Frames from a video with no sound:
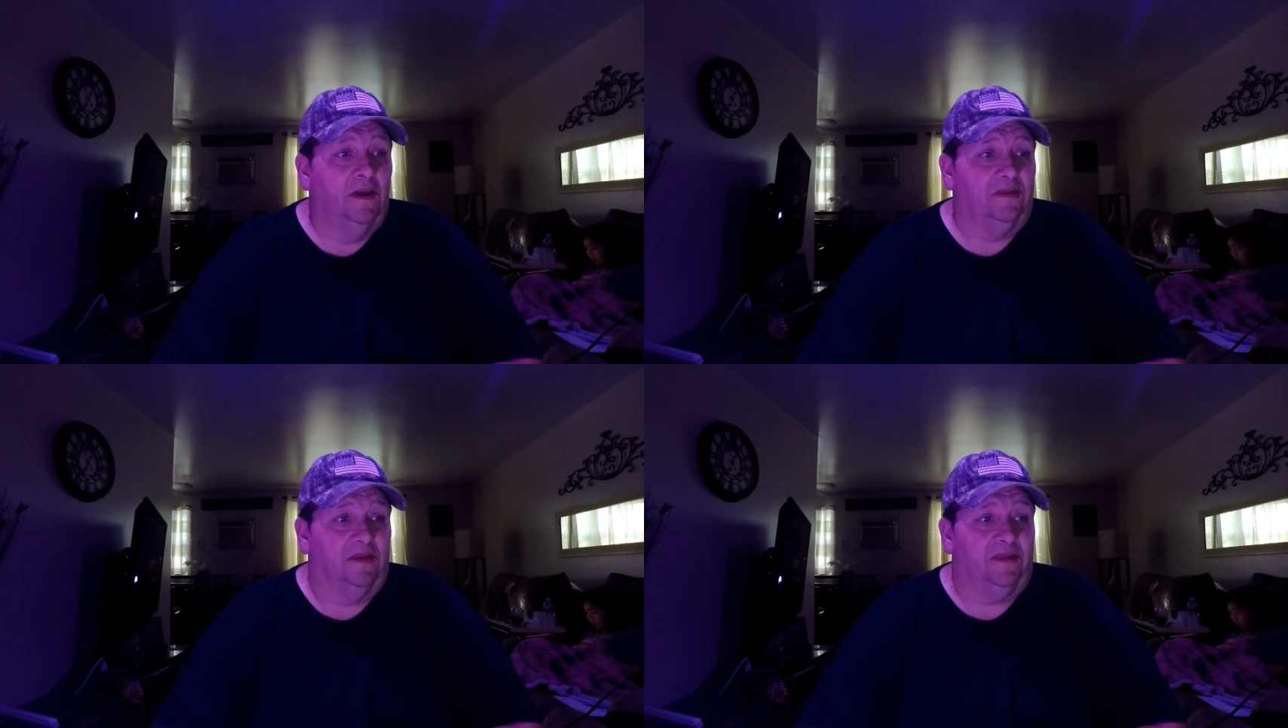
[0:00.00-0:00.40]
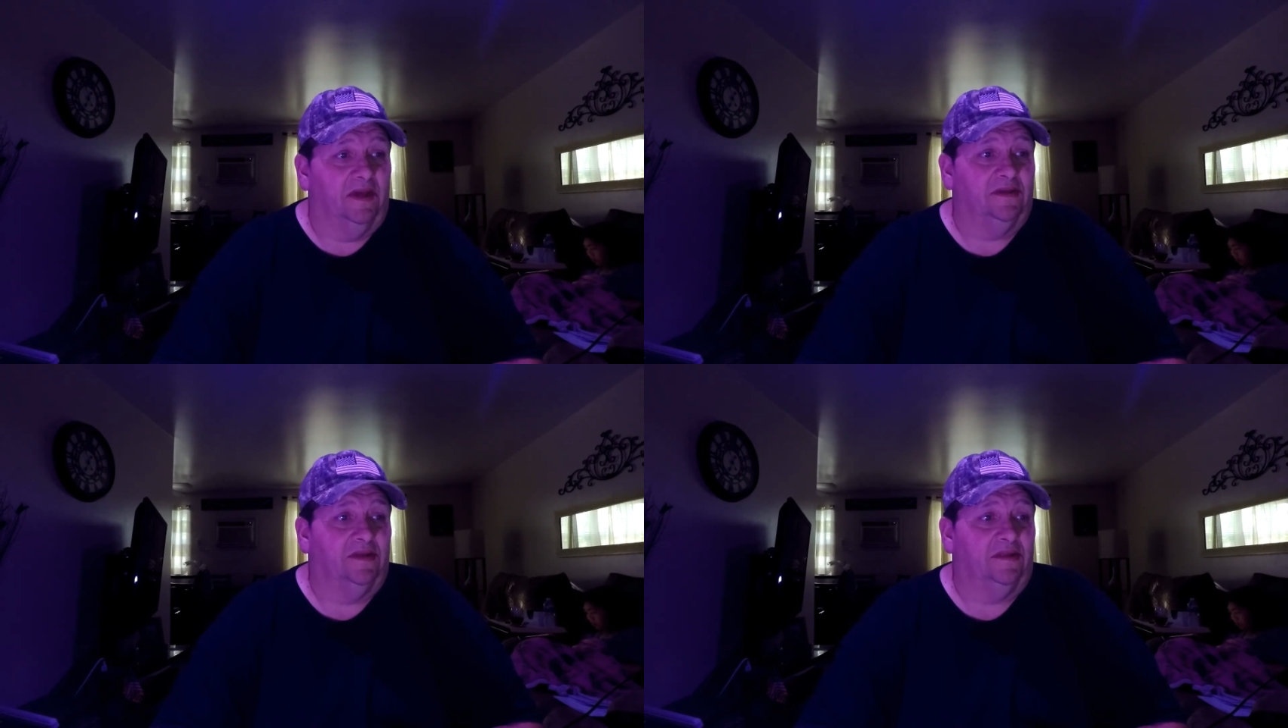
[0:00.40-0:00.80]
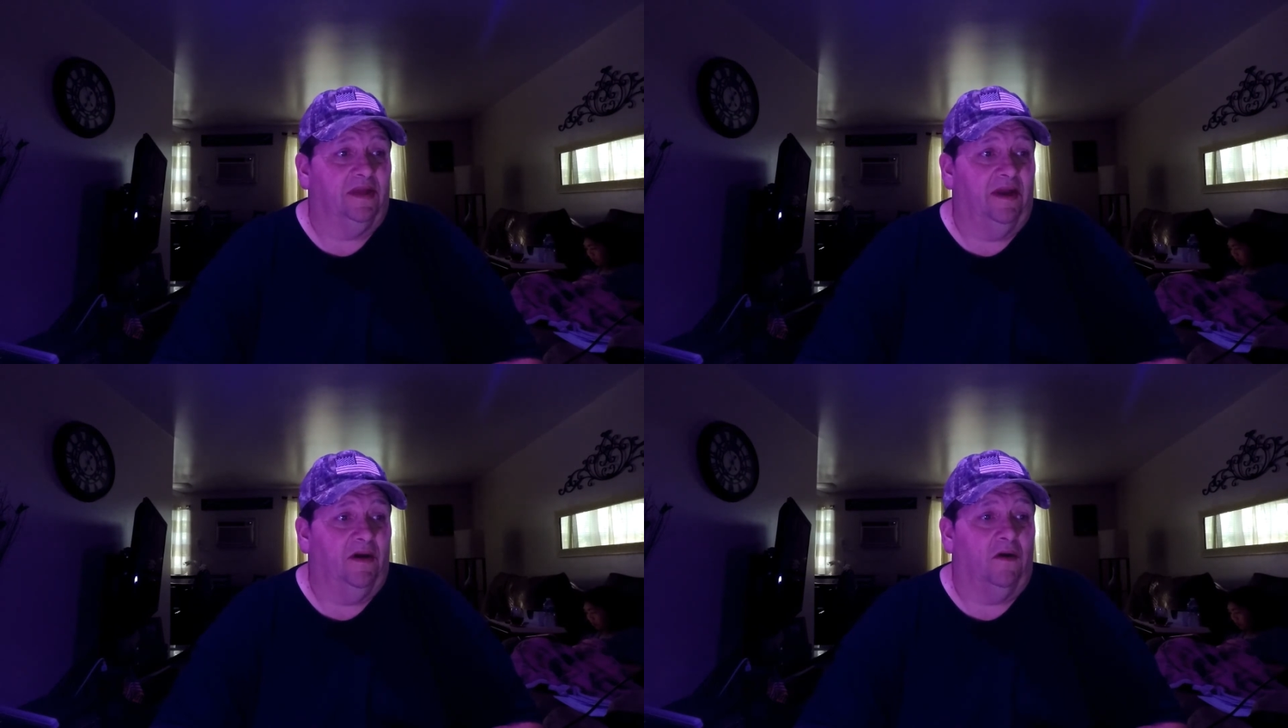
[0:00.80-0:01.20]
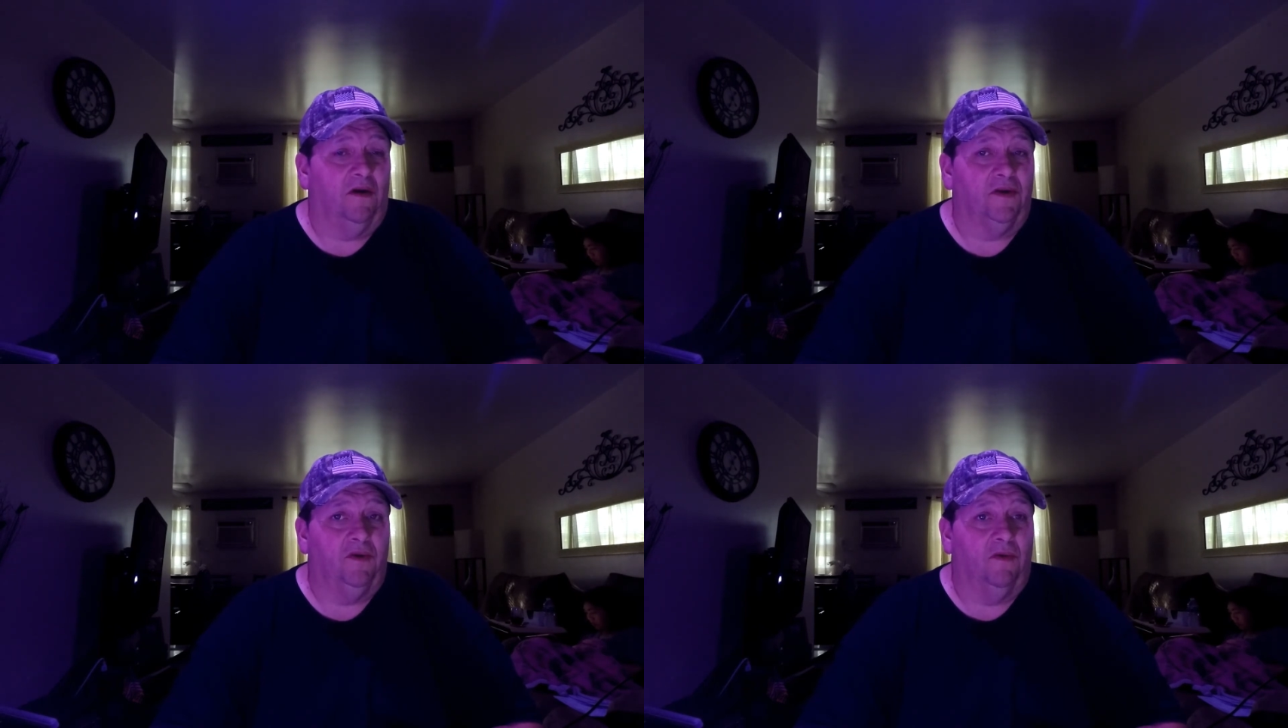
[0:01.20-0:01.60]
the things that they
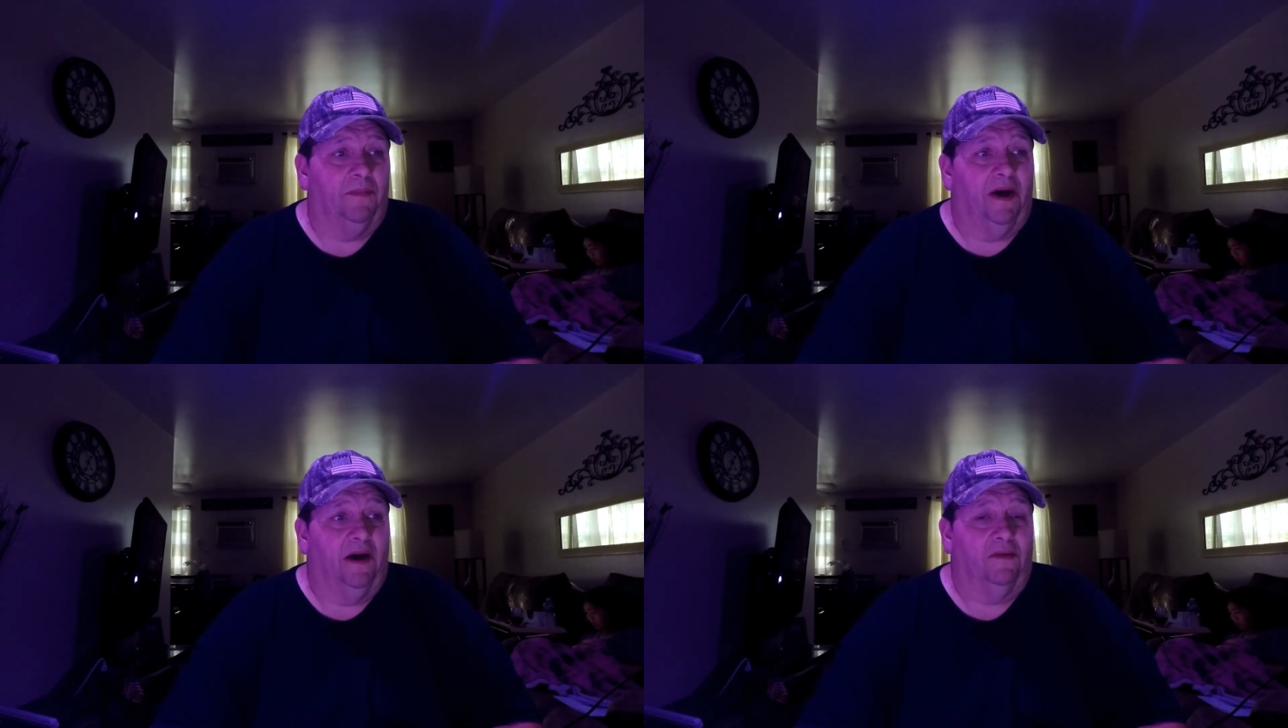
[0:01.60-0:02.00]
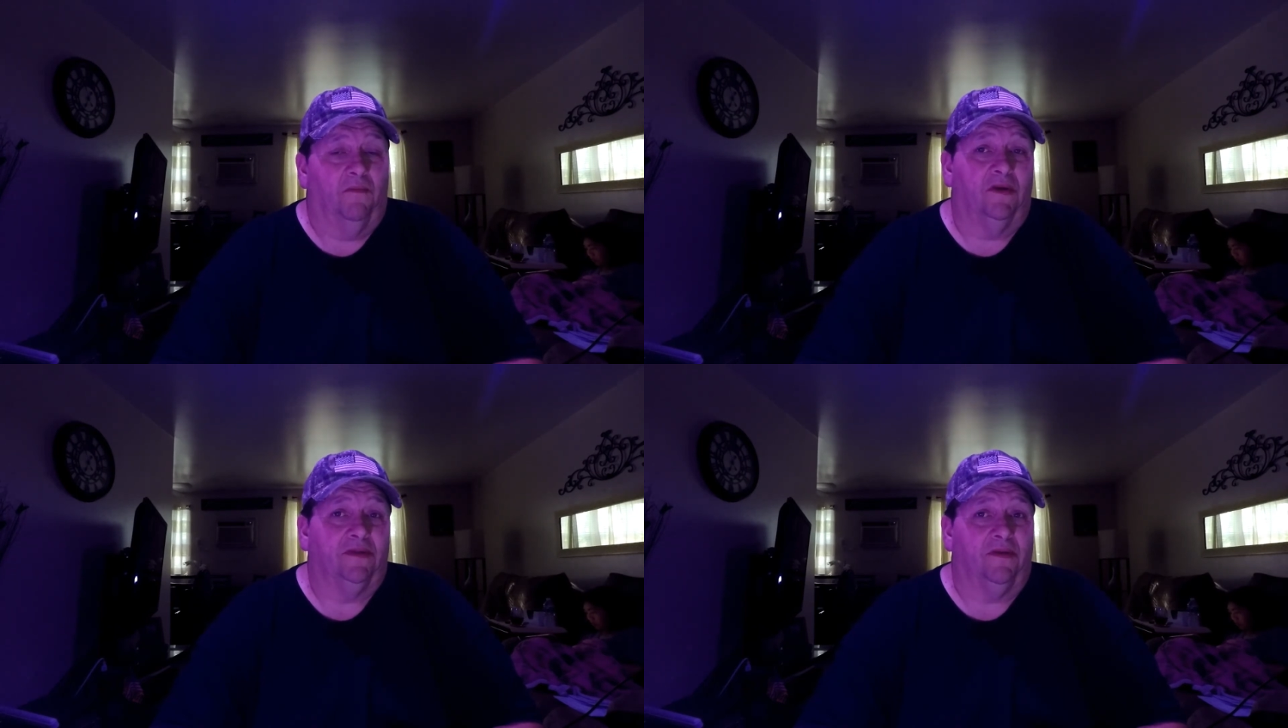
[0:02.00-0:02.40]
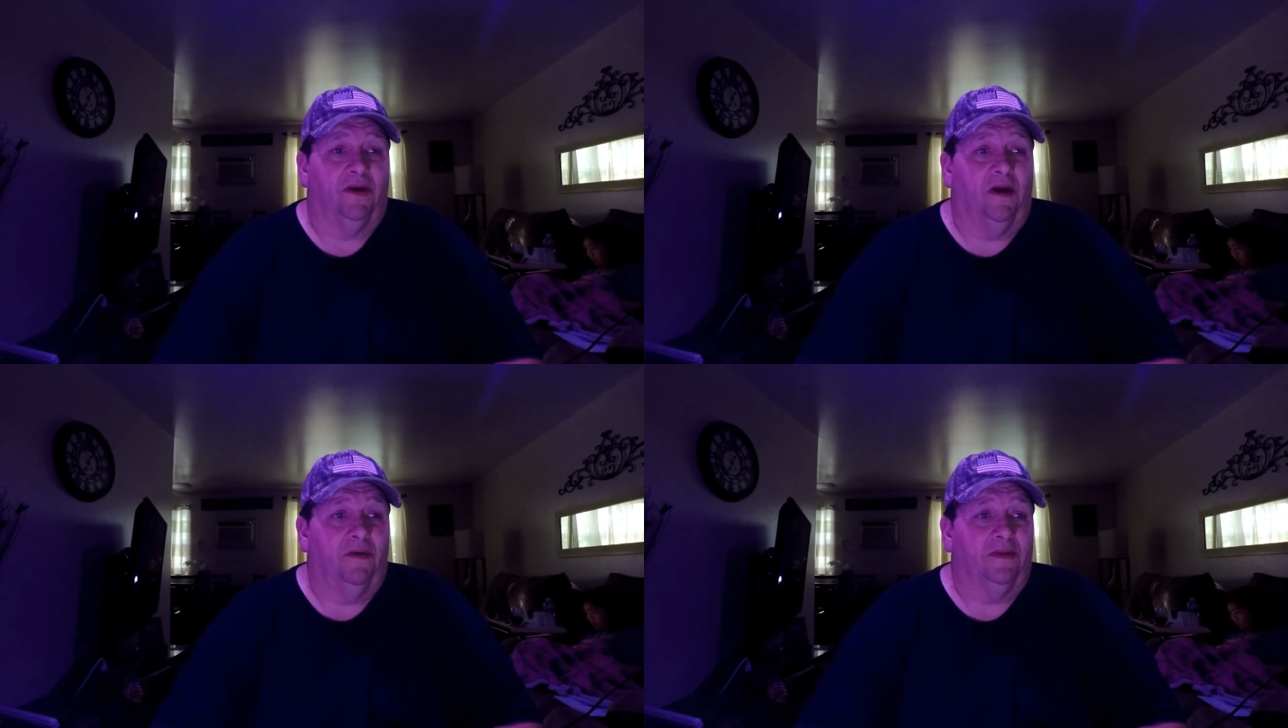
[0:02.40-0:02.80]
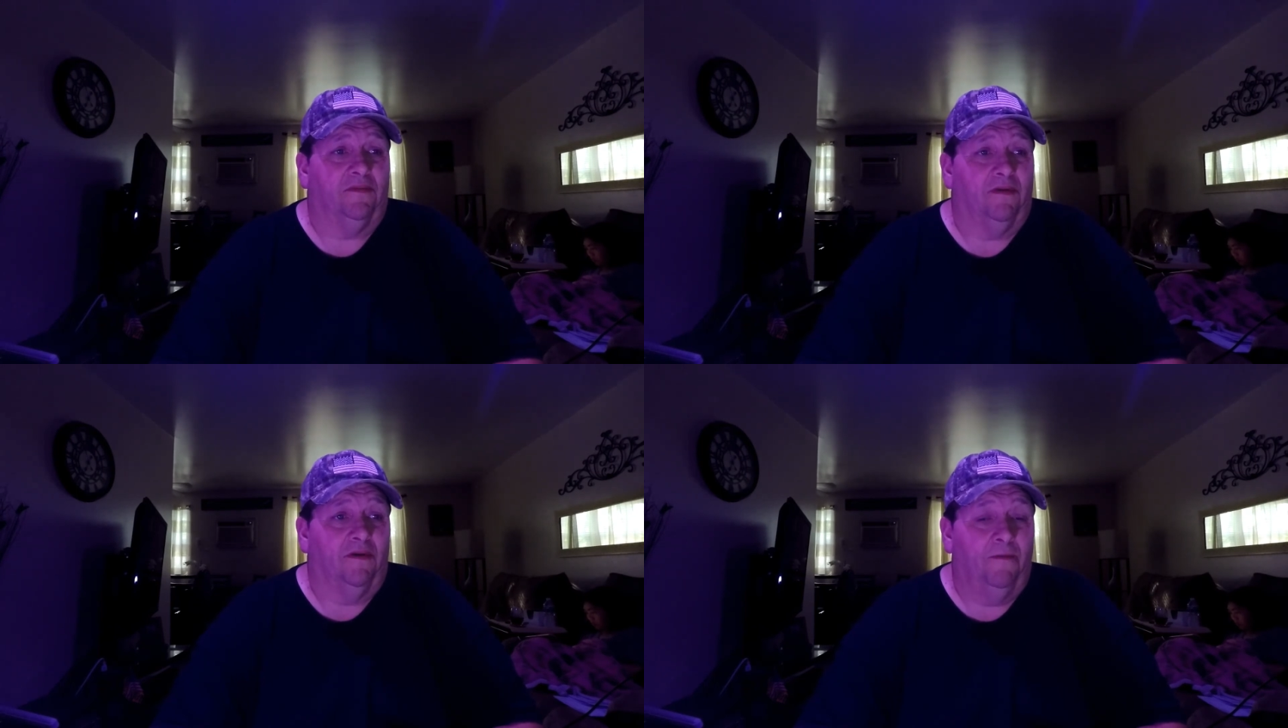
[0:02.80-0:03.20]
argue about and what they're going
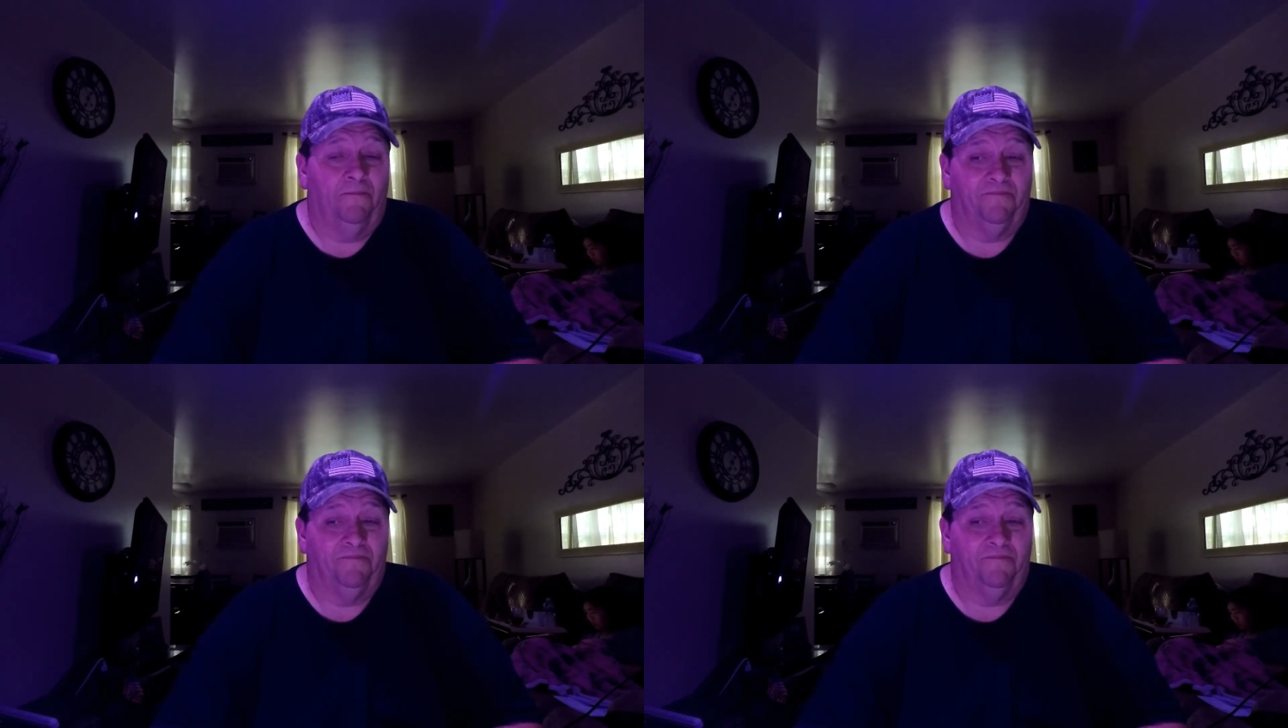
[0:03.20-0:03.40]
through,